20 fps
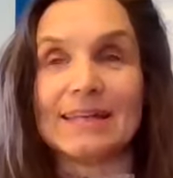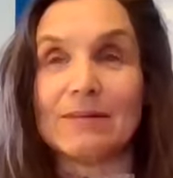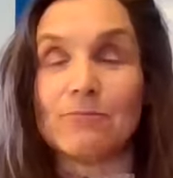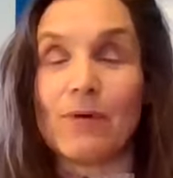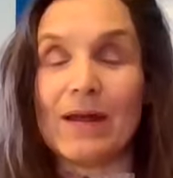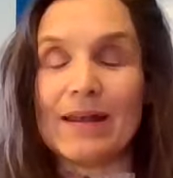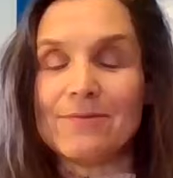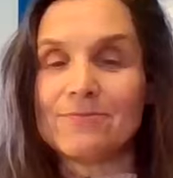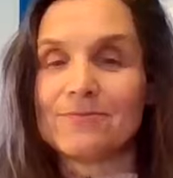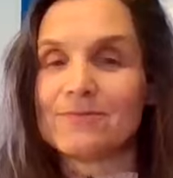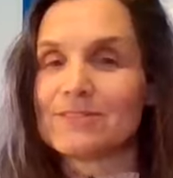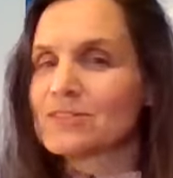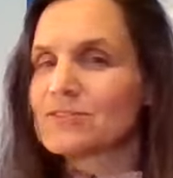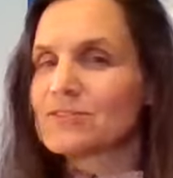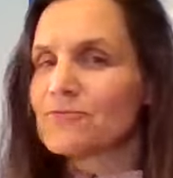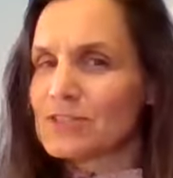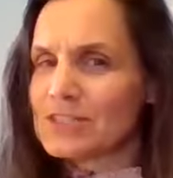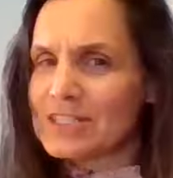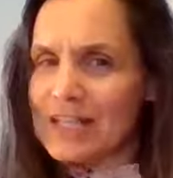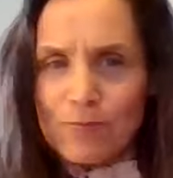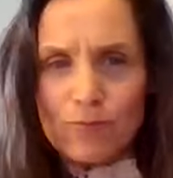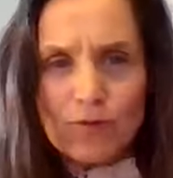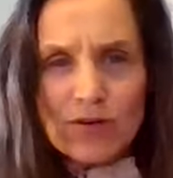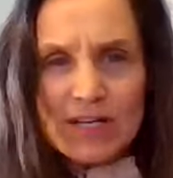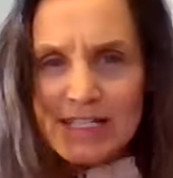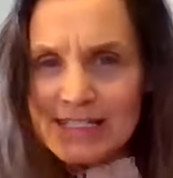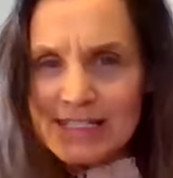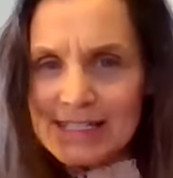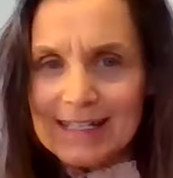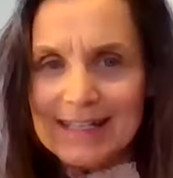when, for some
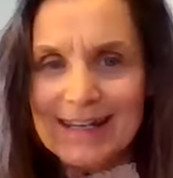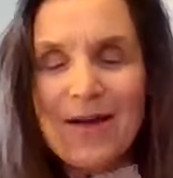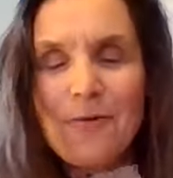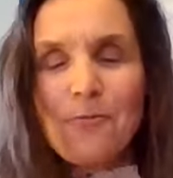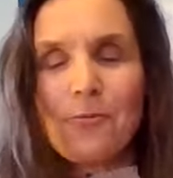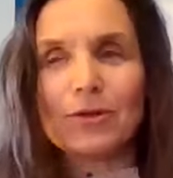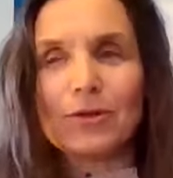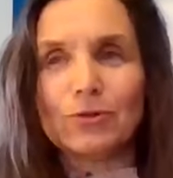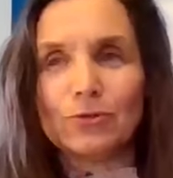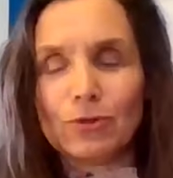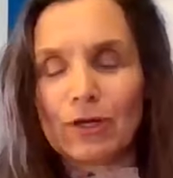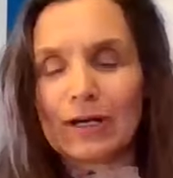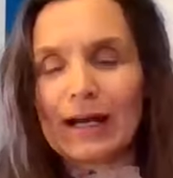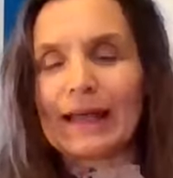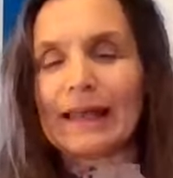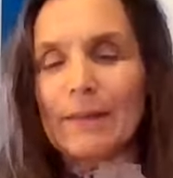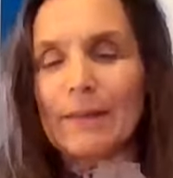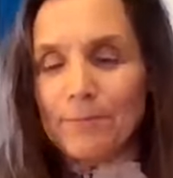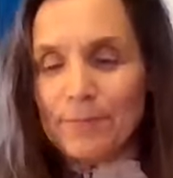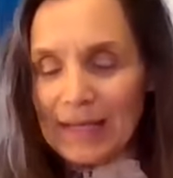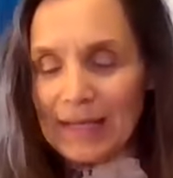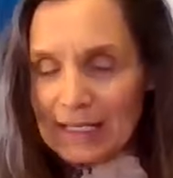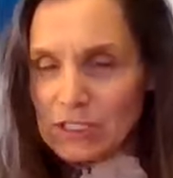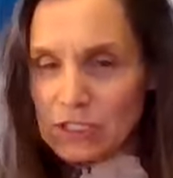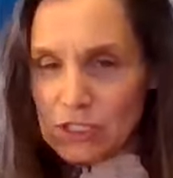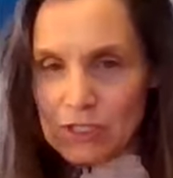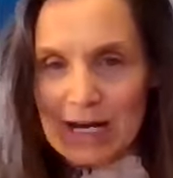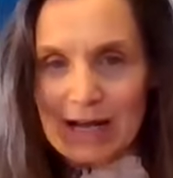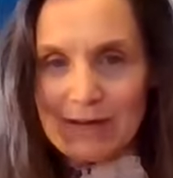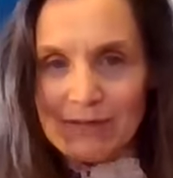reason, when you look at a
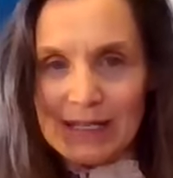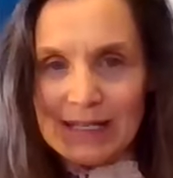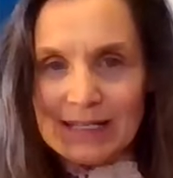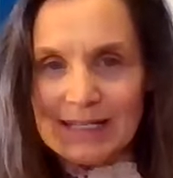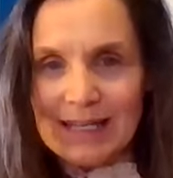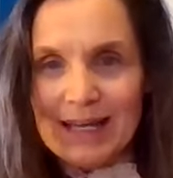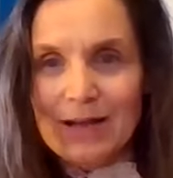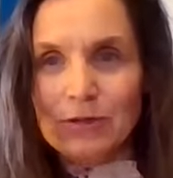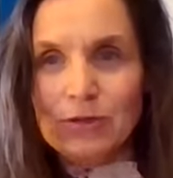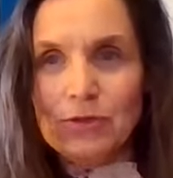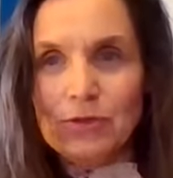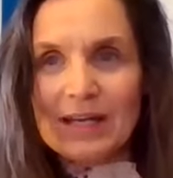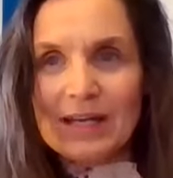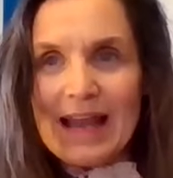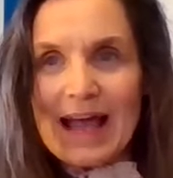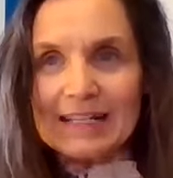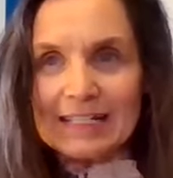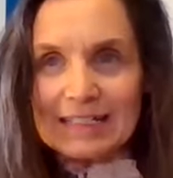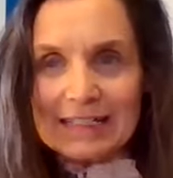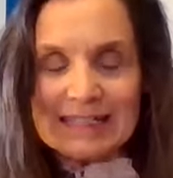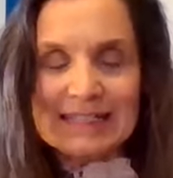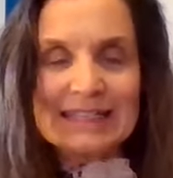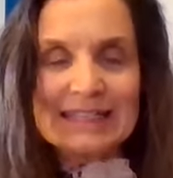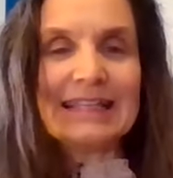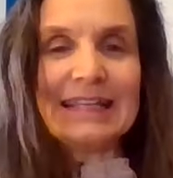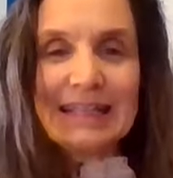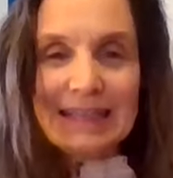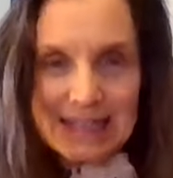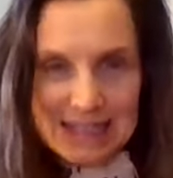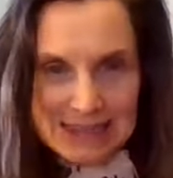picture of it, you can actually
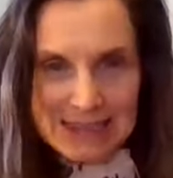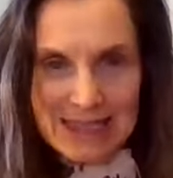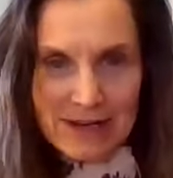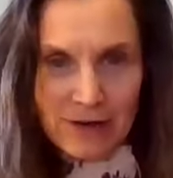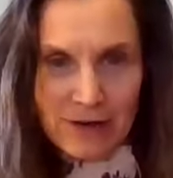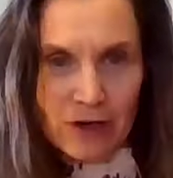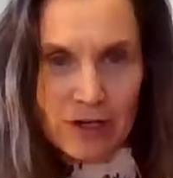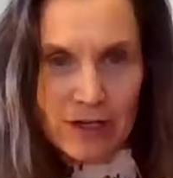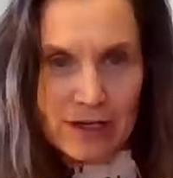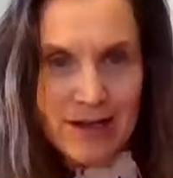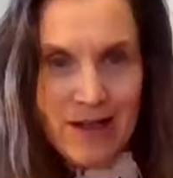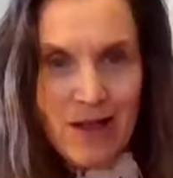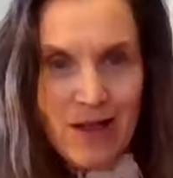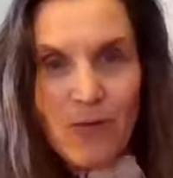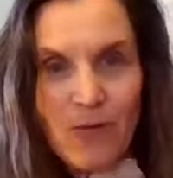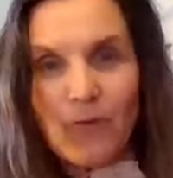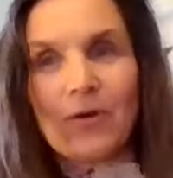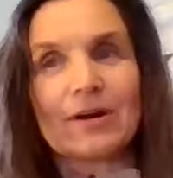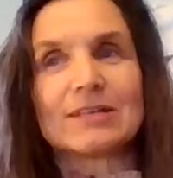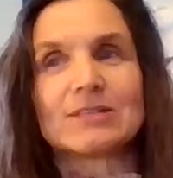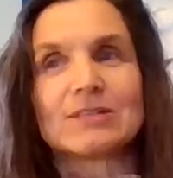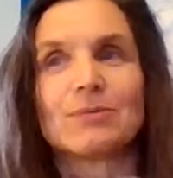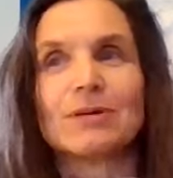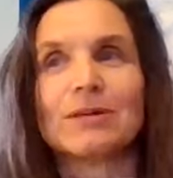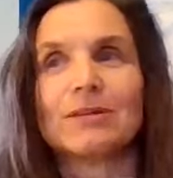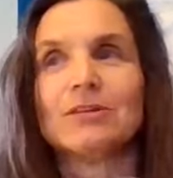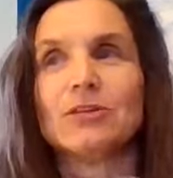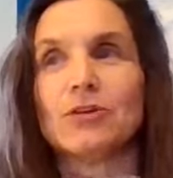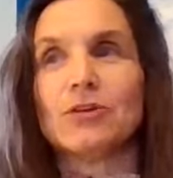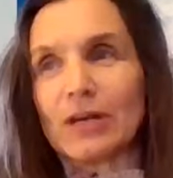see the clutter. Whereas
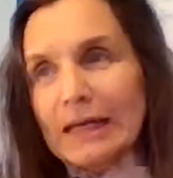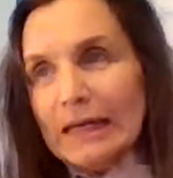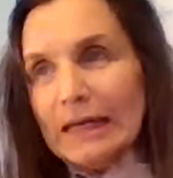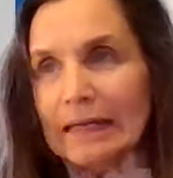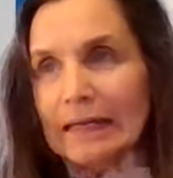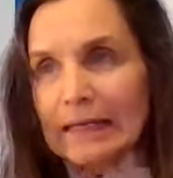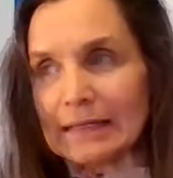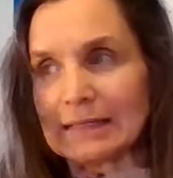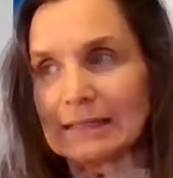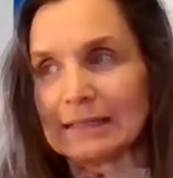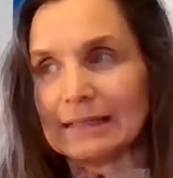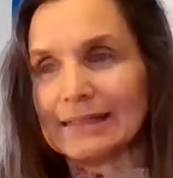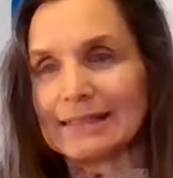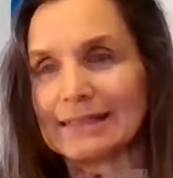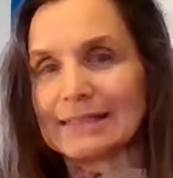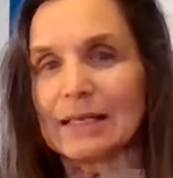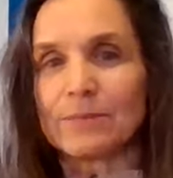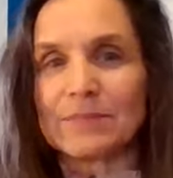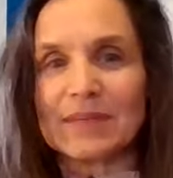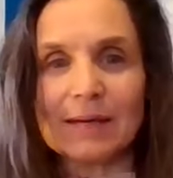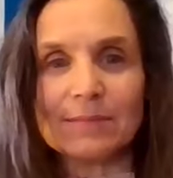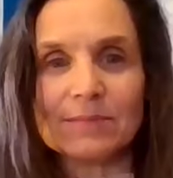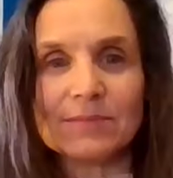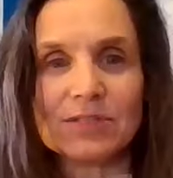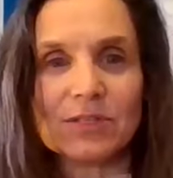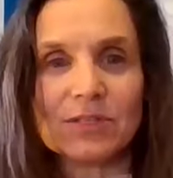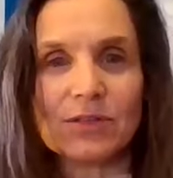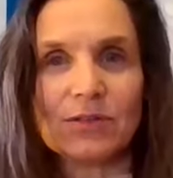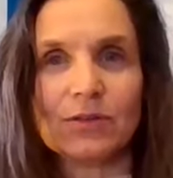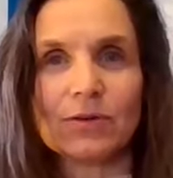when you're in it,
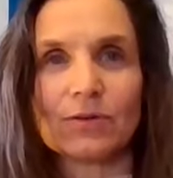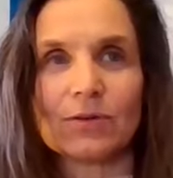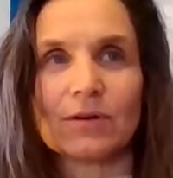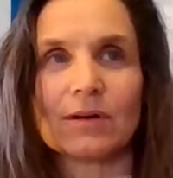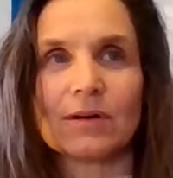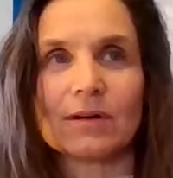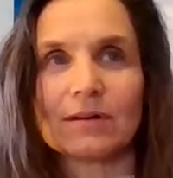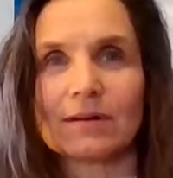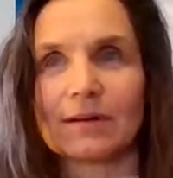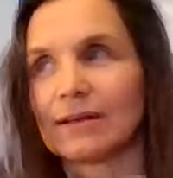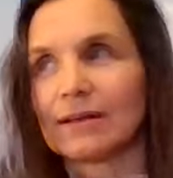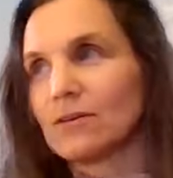sometimes you're,